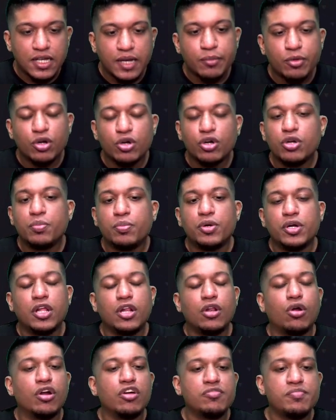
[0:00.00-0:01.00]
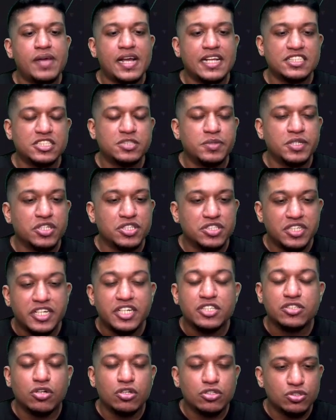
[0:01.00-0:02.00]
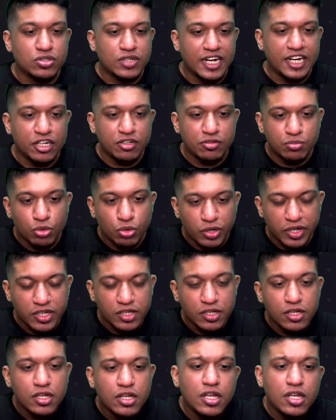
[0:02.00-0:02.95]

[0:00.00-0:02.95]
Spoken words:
I'm not going to put a lot of matches because it is also kind of boring.